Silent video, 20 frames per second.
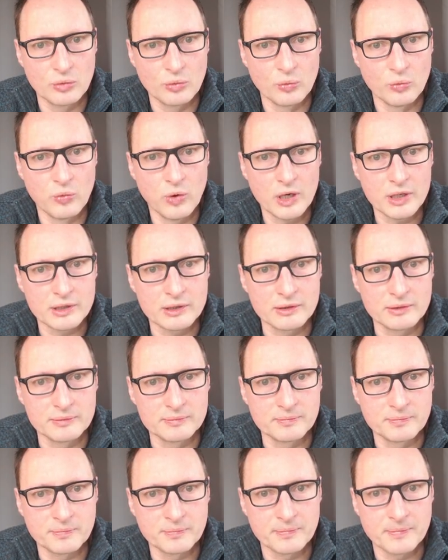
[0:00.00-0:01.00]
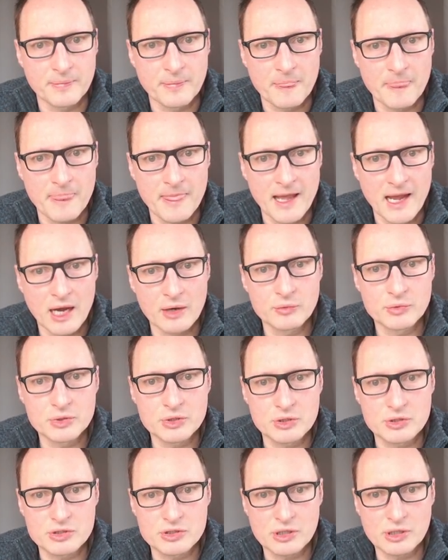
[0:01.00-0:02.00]
1. How would
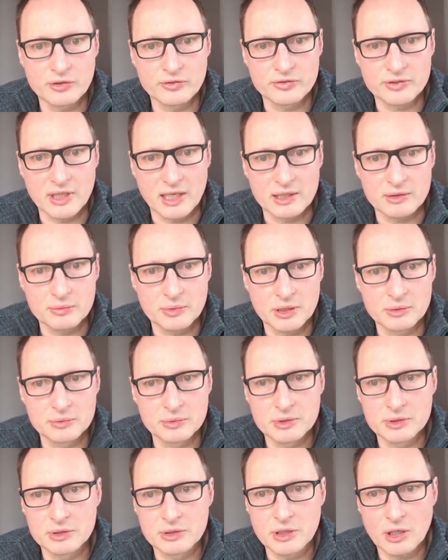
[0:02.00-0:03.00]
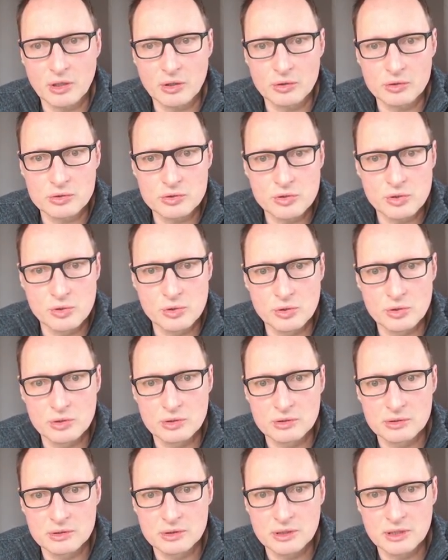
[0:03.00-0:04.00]
you solve that? Well, we'd go to
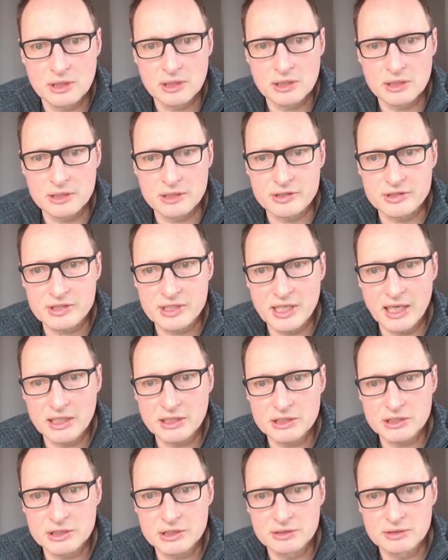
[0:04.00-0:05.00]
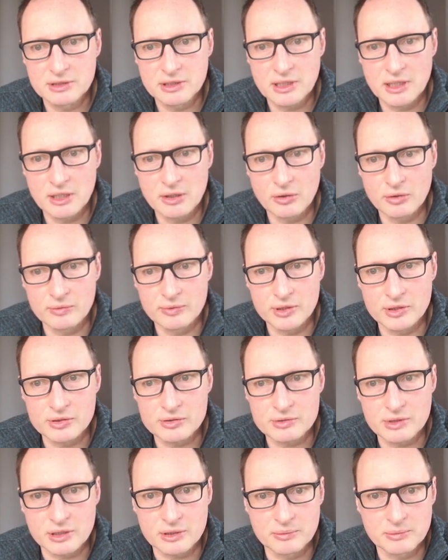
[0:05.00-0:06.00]
a little sketch. I always
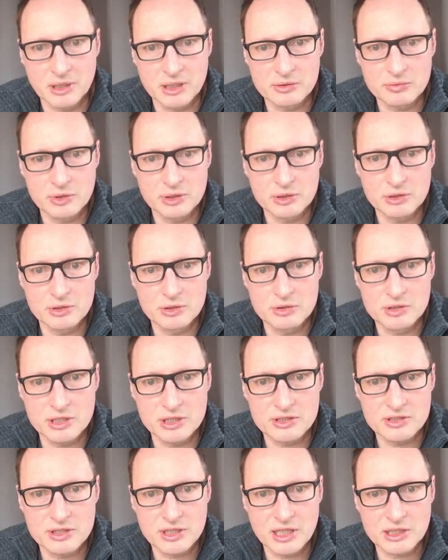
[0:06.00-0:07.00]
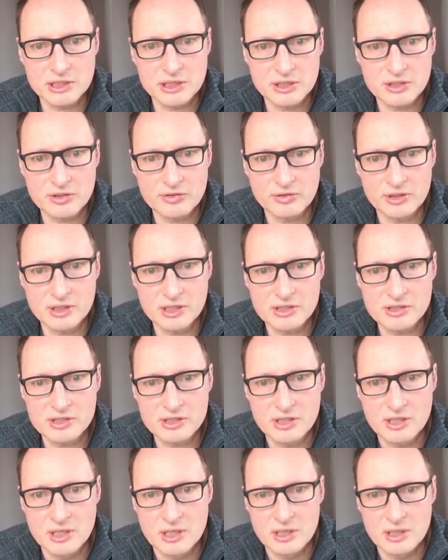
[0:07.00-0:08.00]
recommend we are using sketches for this.
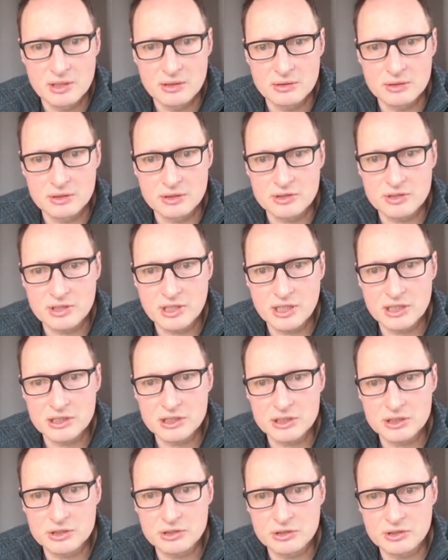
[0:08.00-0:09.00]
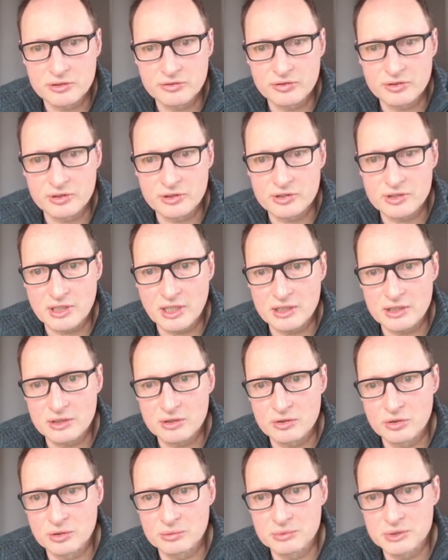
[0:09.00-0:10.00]
Let's sketch sort of a standard
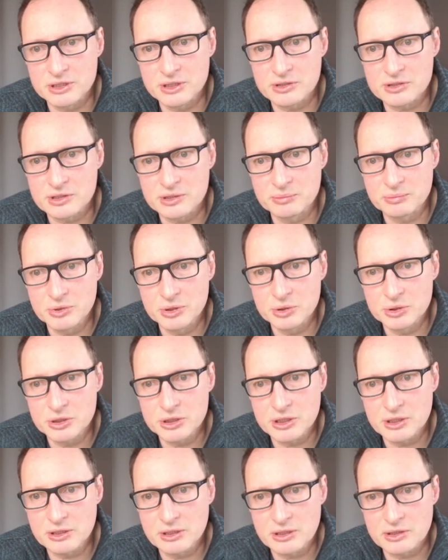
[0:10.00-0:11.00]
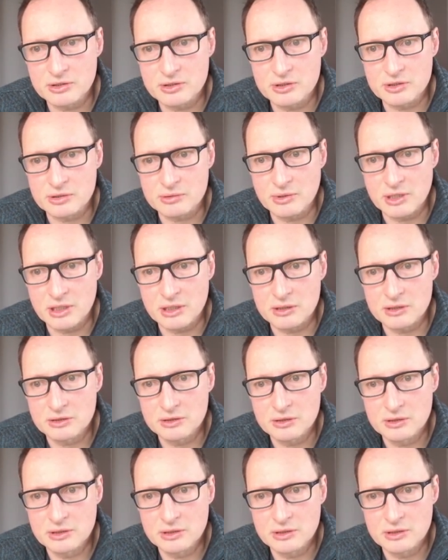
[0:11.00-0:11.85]
normal distribution. This is quite